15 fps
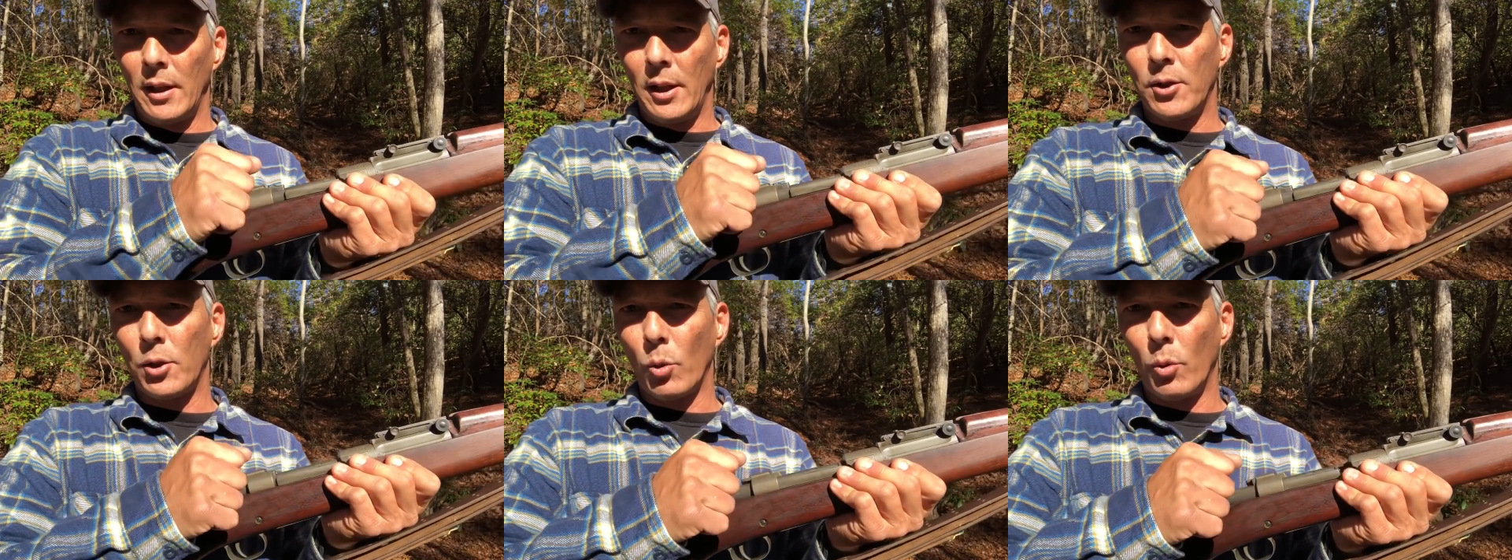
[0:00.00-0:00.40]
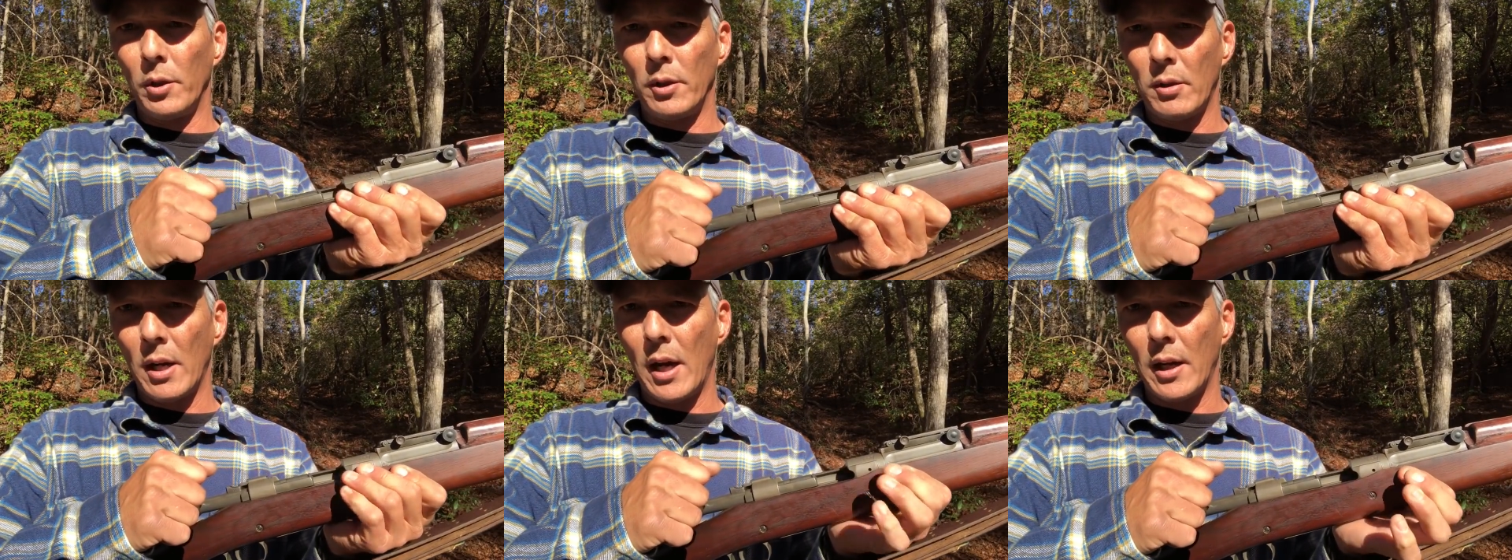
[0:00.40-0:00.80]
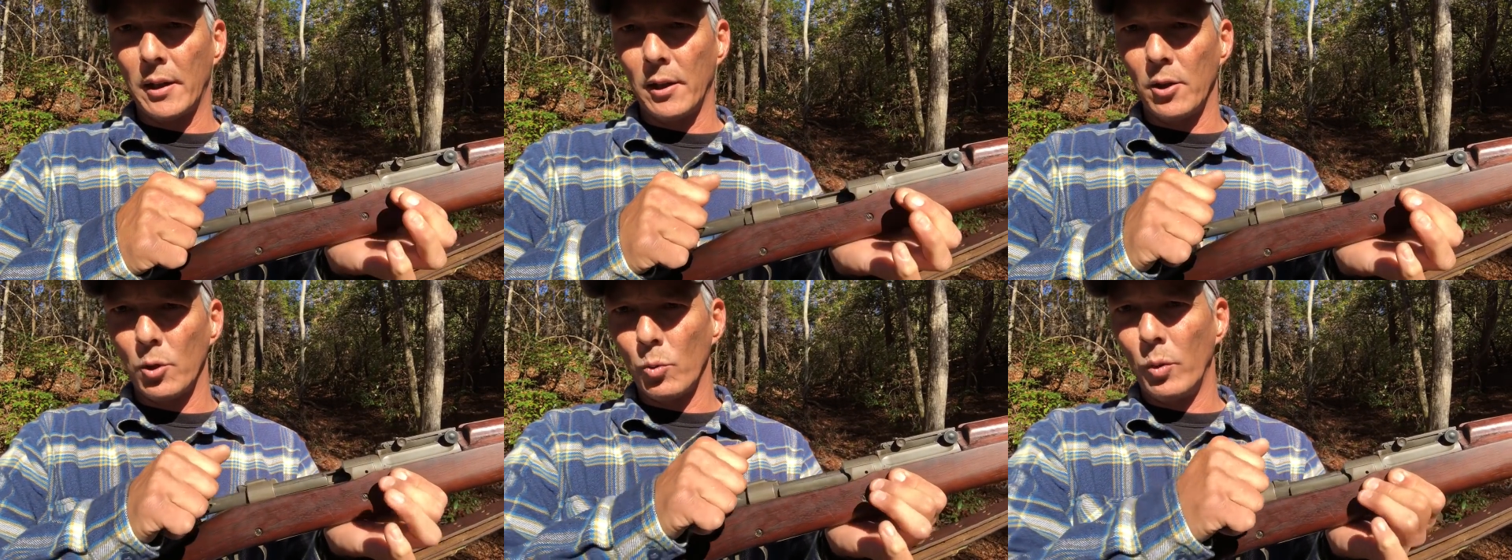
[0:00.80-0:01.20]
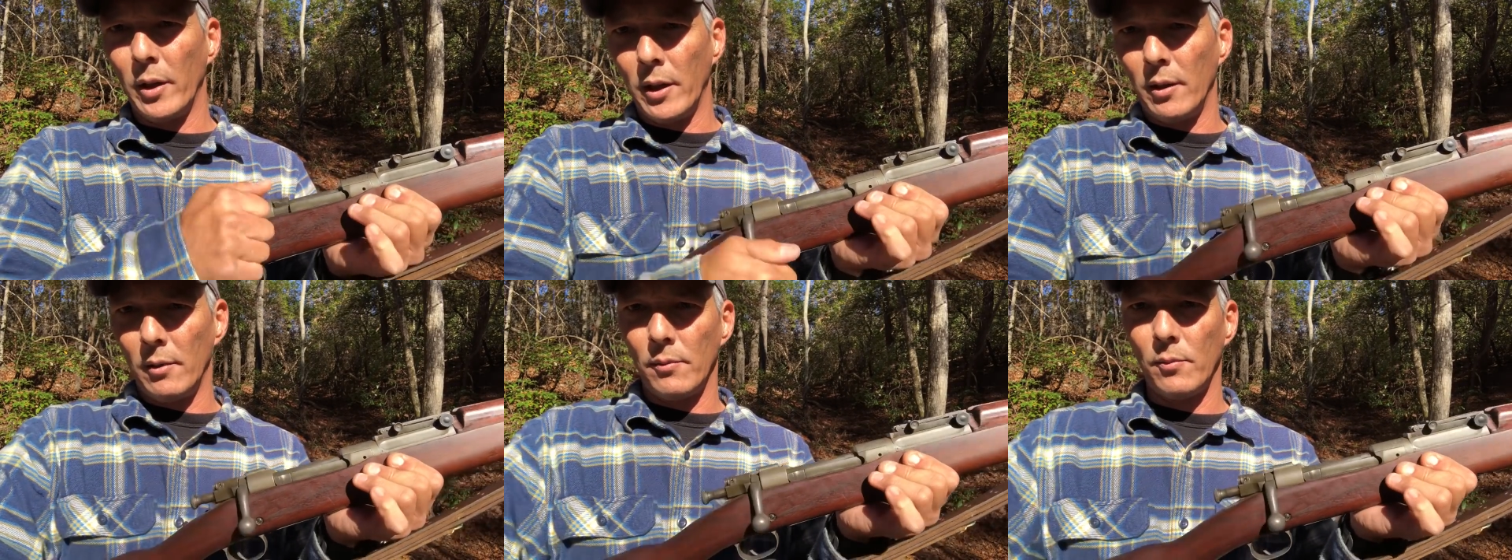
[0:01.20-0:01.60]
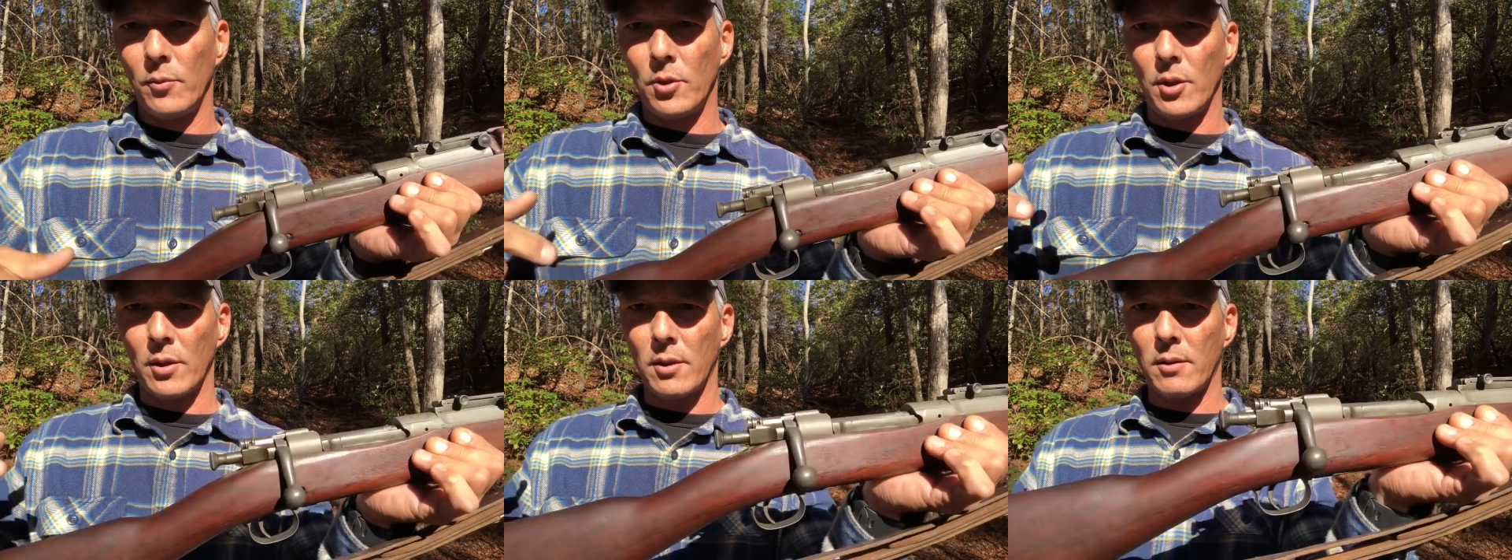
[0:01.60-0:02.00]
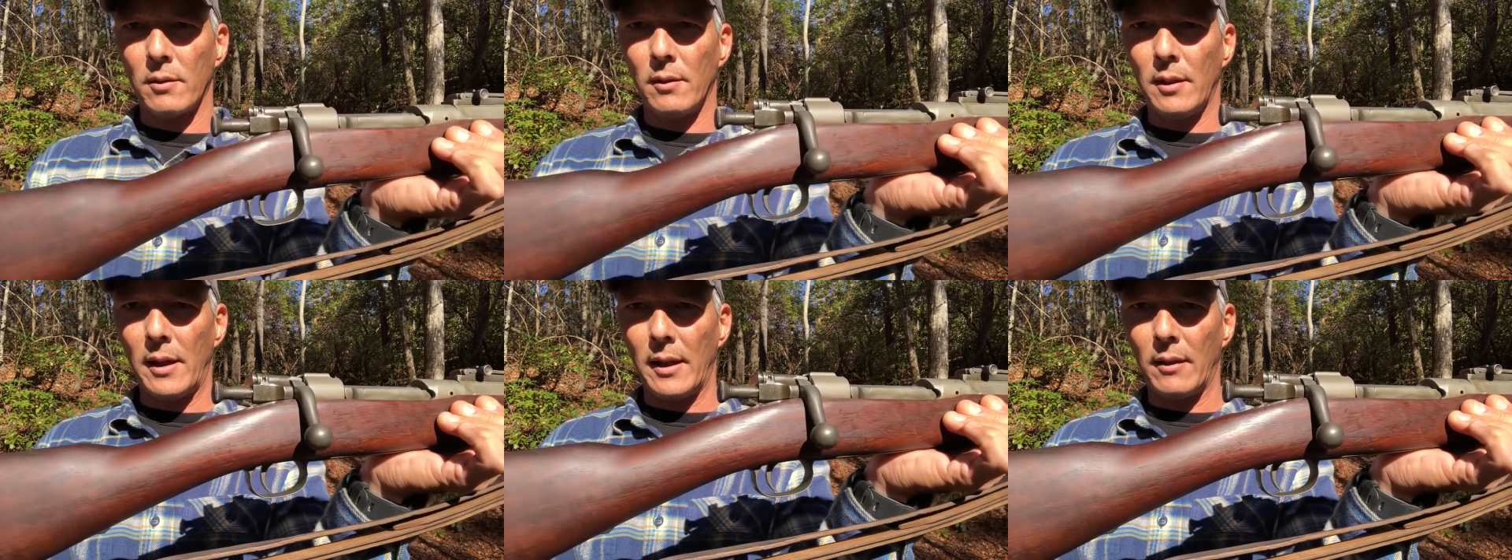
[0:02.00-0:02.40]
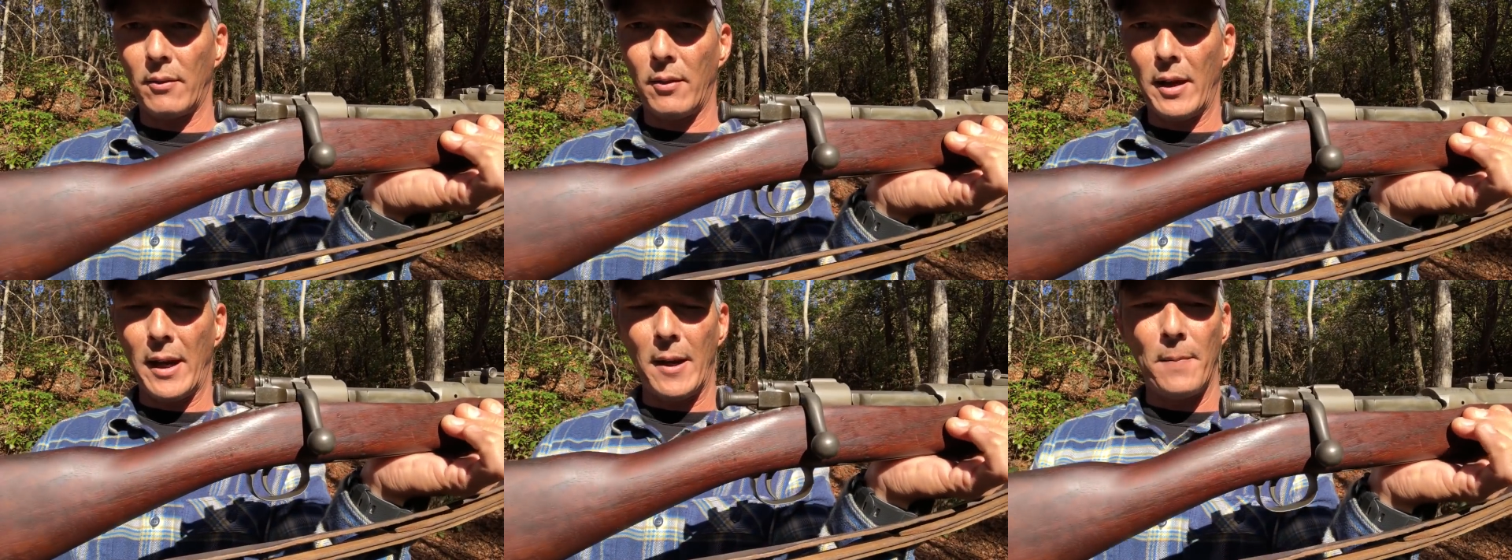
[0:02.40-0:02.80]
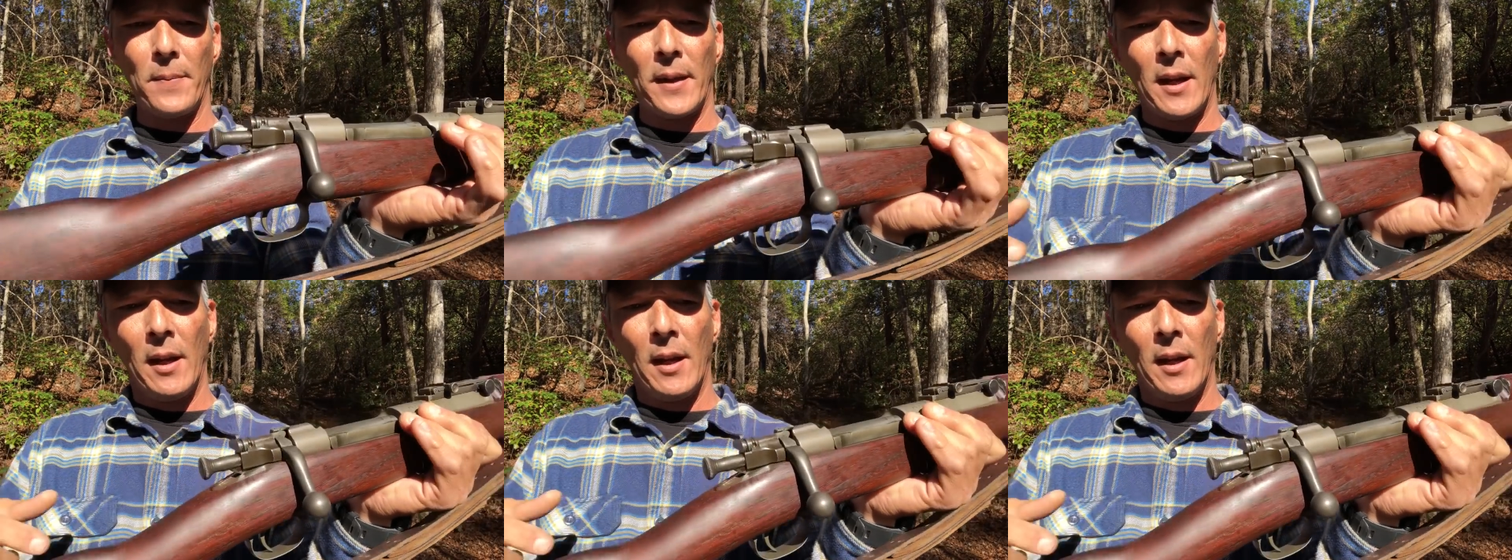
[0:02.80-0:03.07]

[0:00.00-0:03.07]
it's going to cock it as well, just like that.